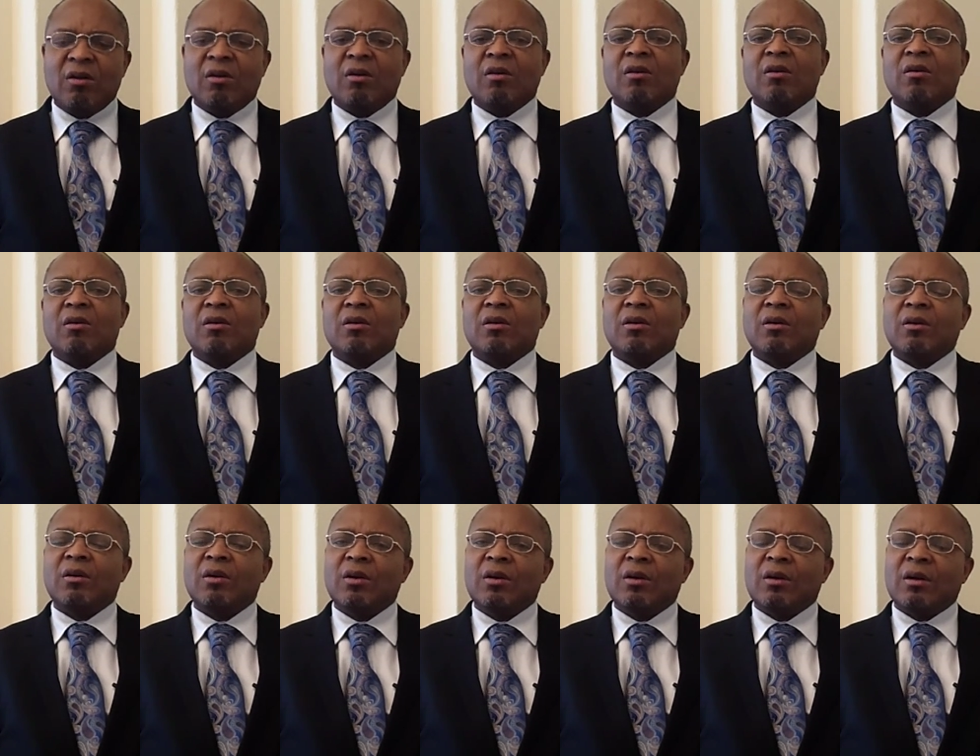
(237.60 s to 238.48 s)
uh,
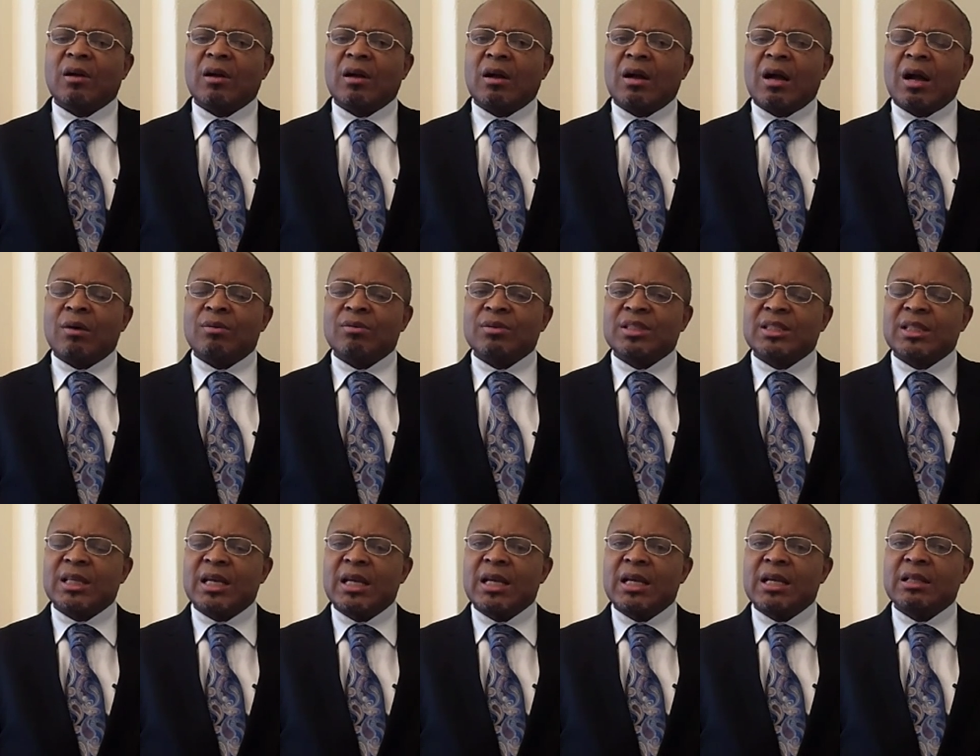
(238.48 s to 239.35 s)
I would
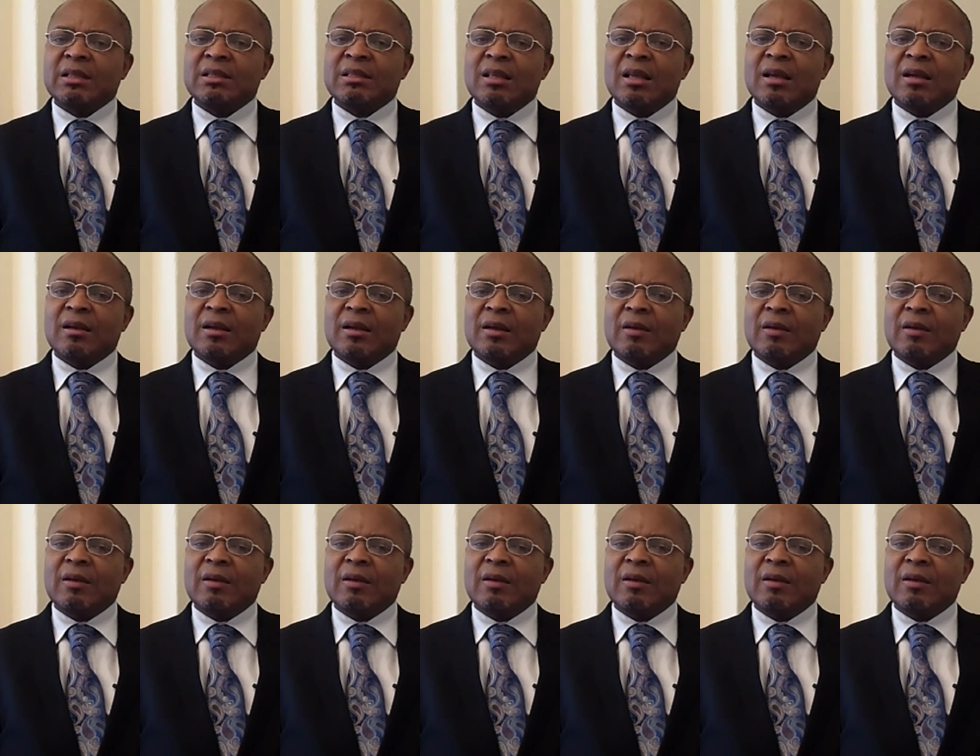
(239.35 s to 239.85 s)
say, uh,